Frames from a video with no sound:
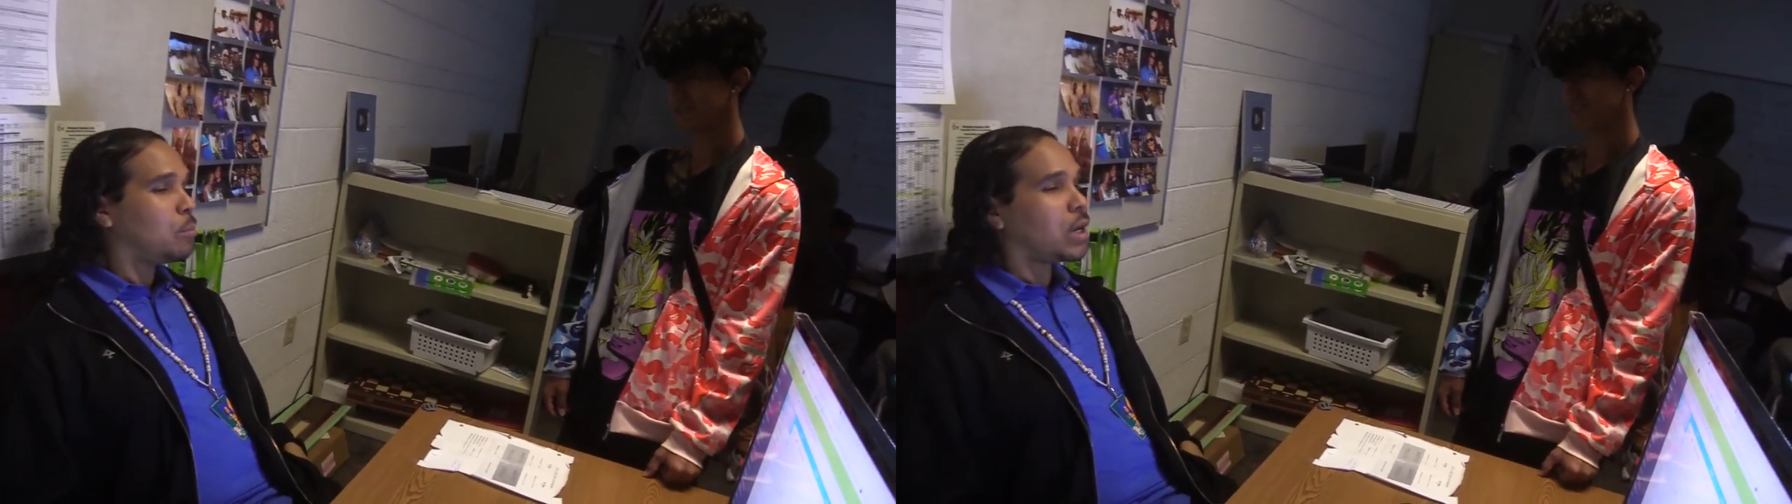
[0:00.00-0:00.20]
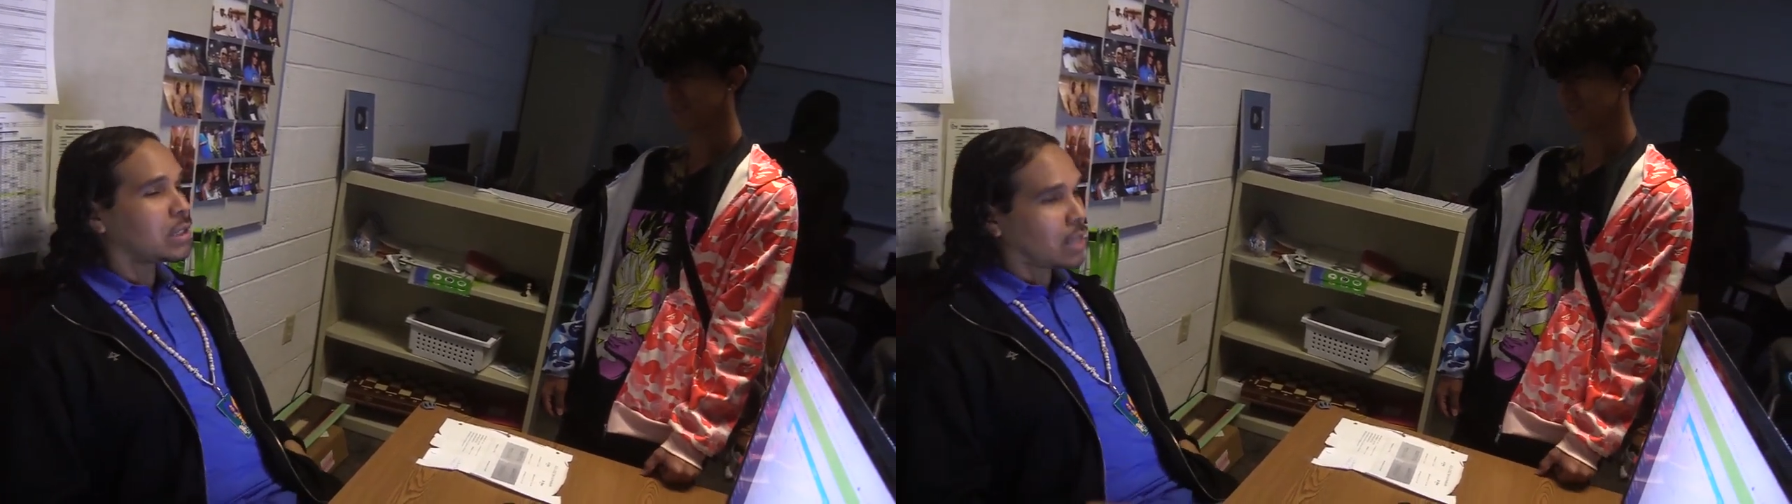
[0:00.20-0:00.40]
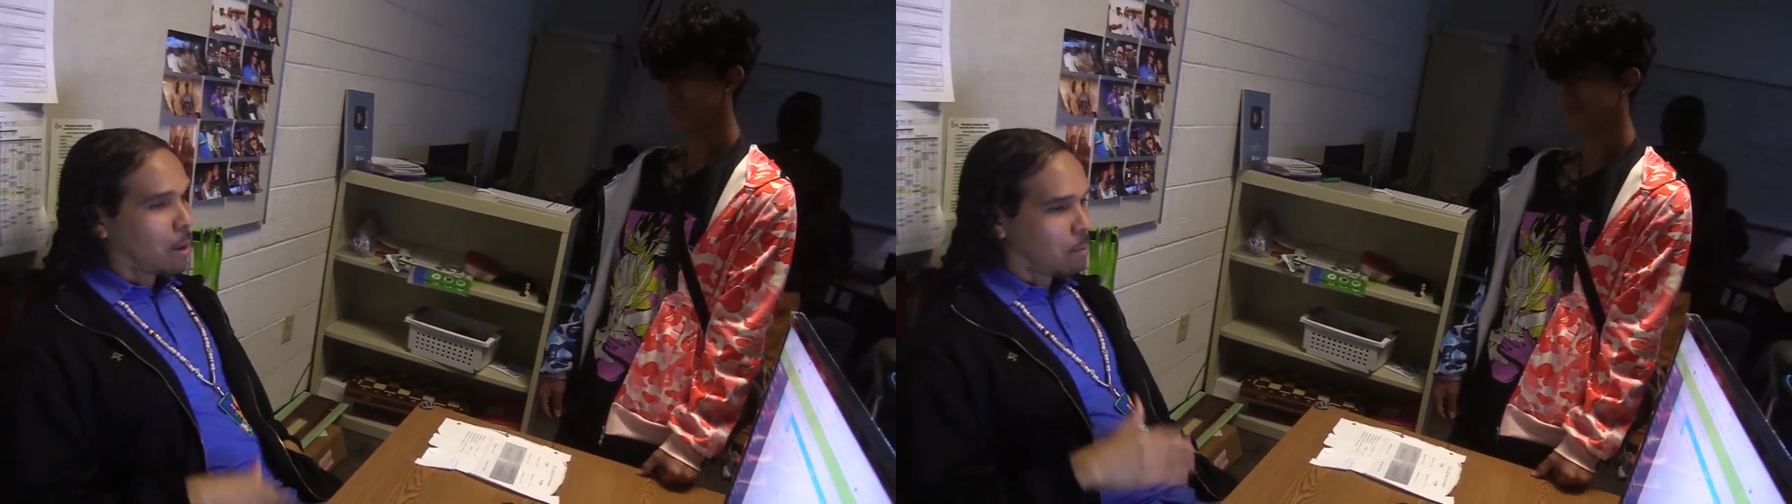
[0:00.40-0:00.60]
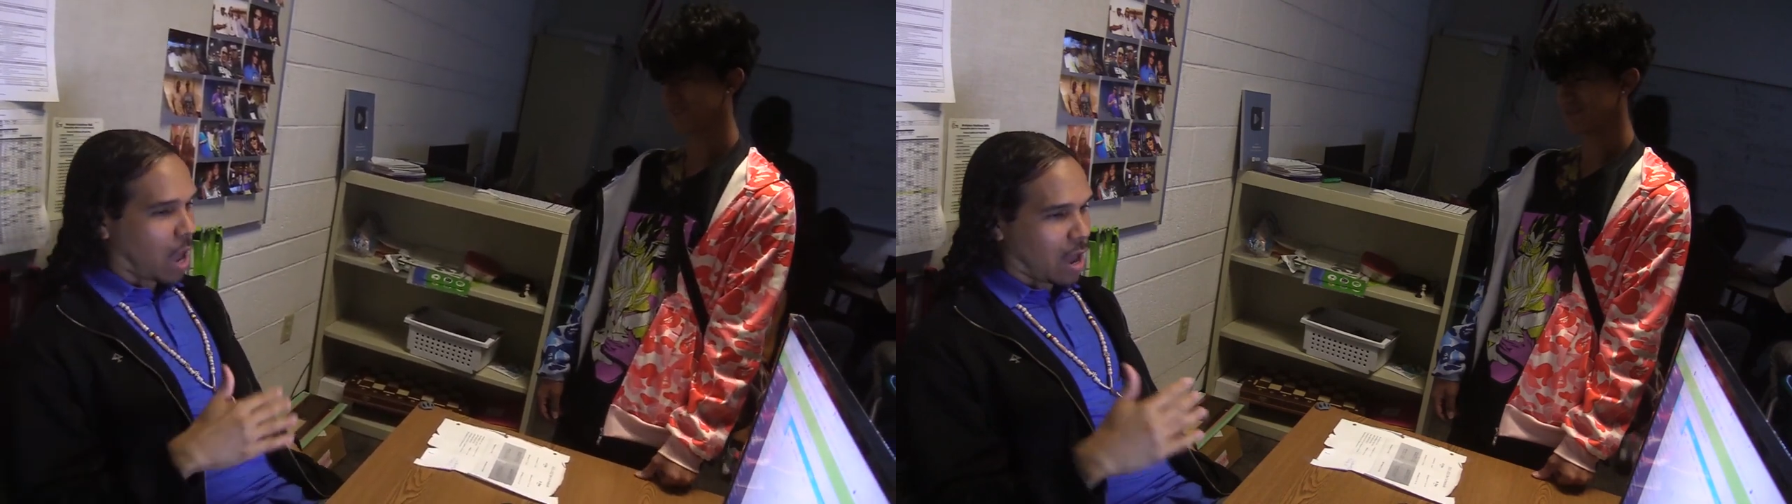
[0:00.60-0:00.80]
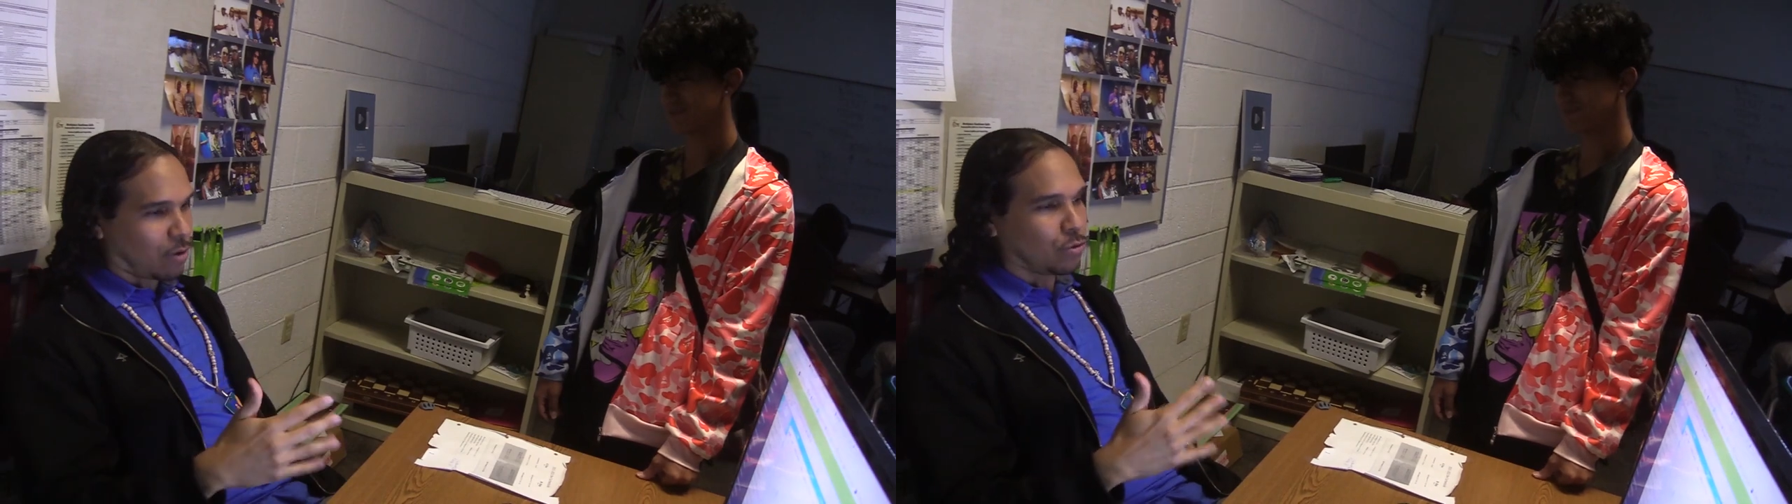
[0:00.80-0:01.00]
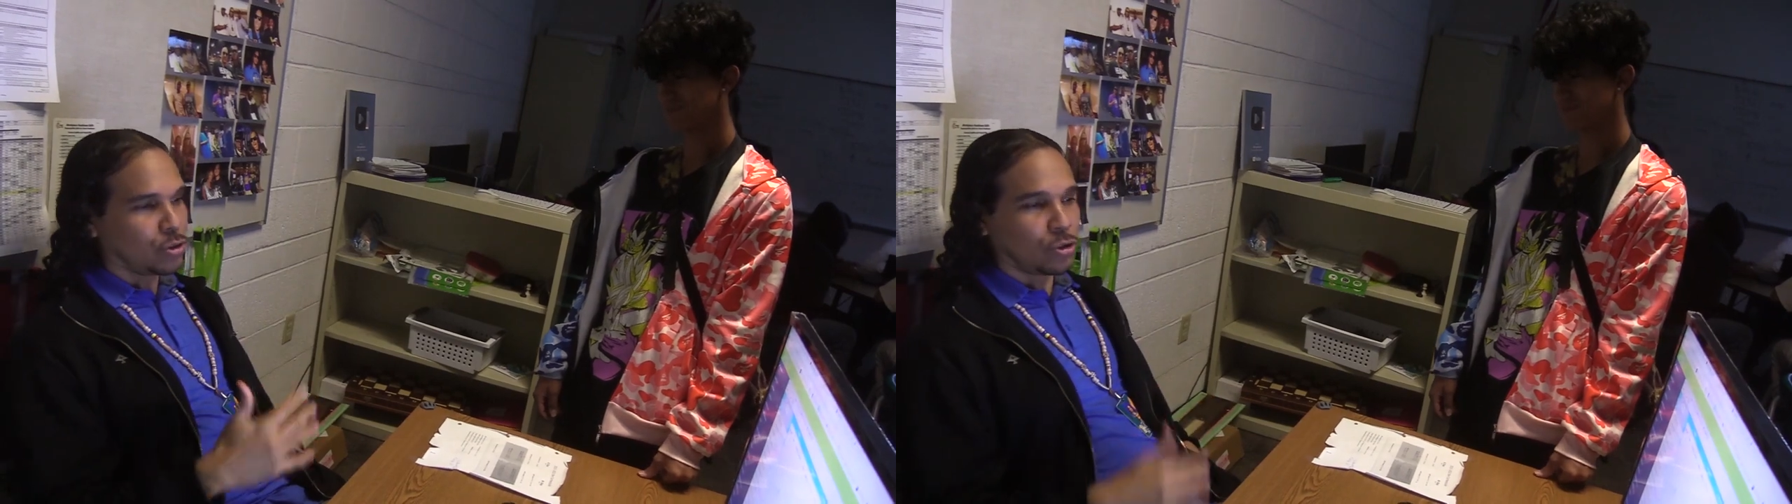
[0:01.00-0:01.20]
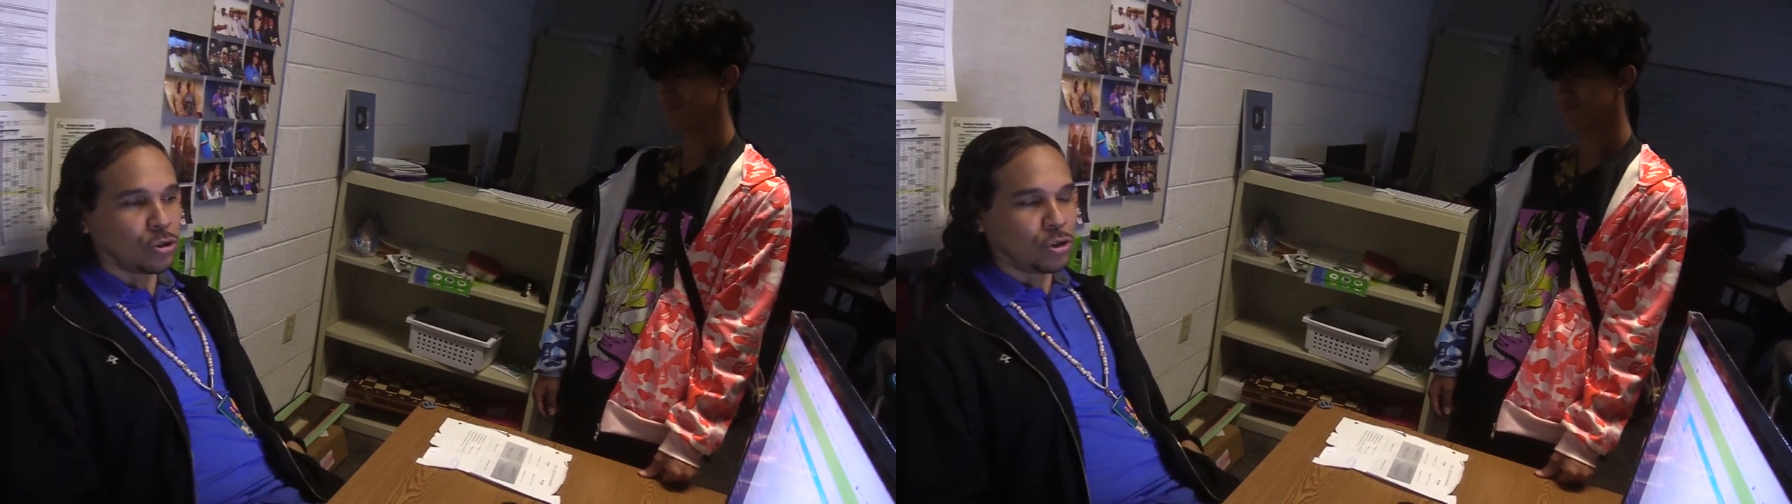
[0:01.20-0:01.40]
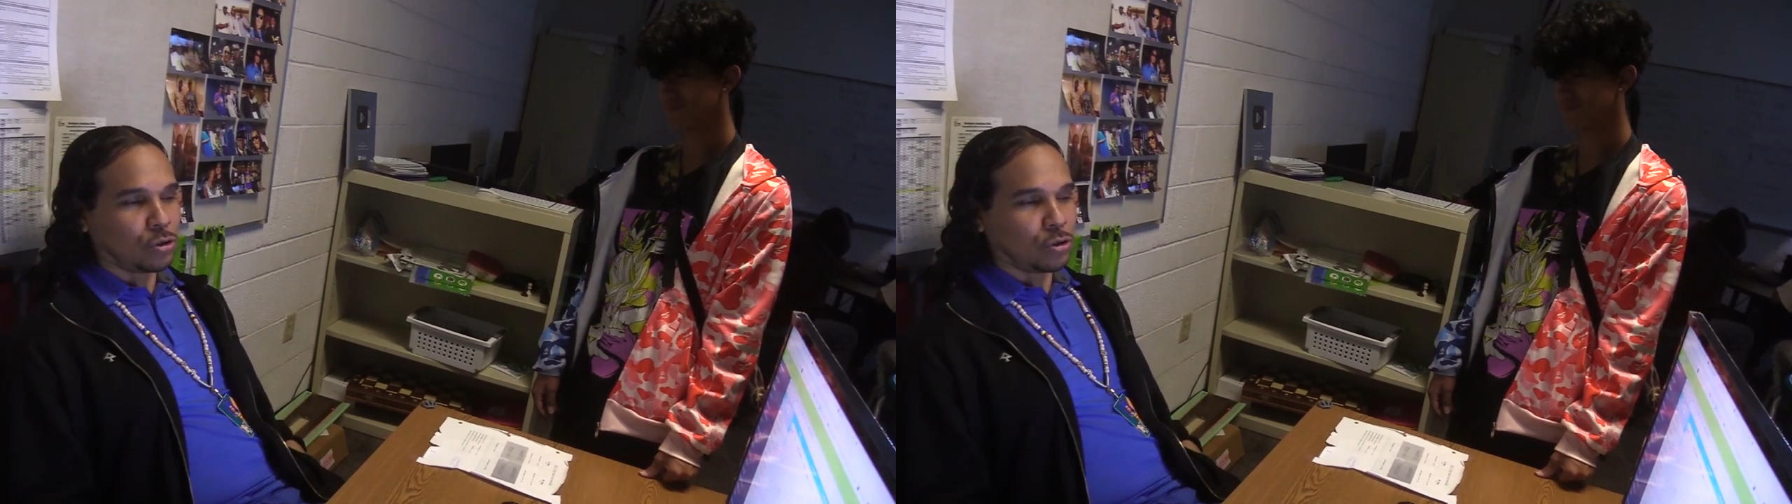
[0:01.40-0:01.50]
but that battle you,